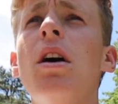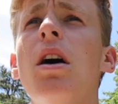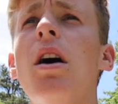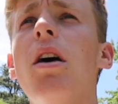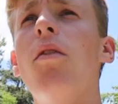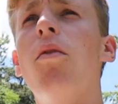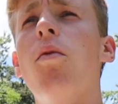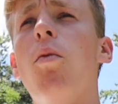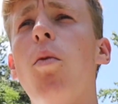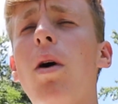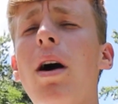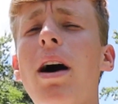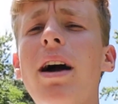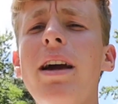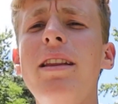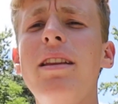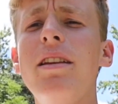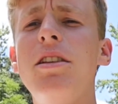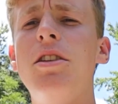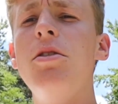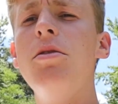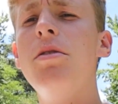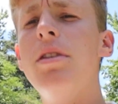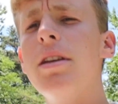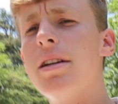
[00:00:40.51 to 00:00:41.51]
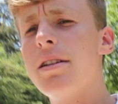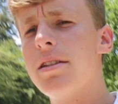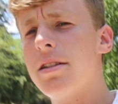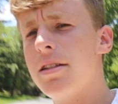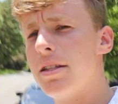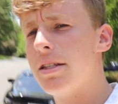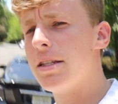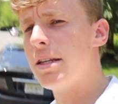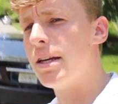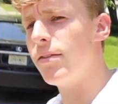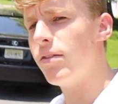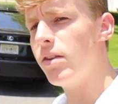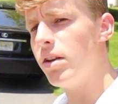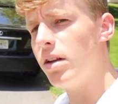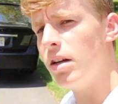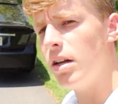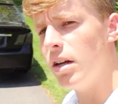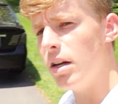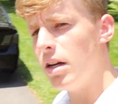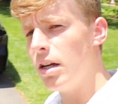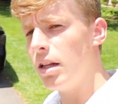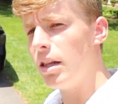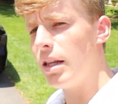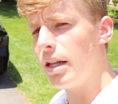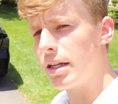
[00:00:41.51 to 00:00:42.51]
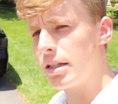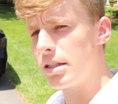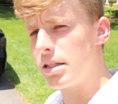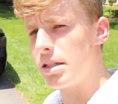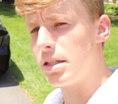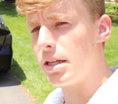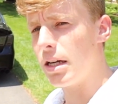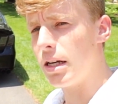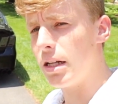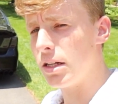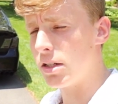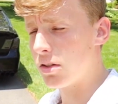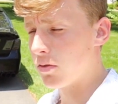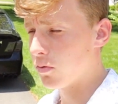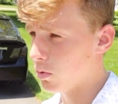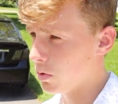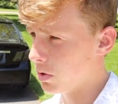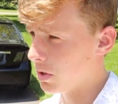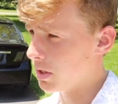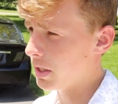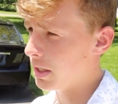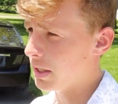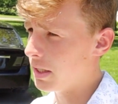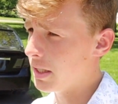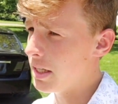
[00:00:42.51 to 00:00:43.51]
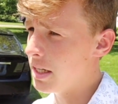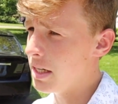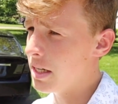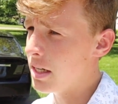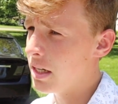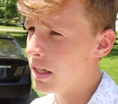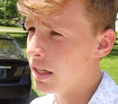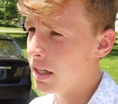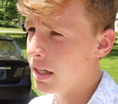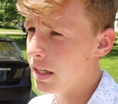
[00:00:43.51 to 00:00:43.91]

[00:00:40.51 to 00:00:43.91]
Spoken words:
of why the 2007 Lexus LS 460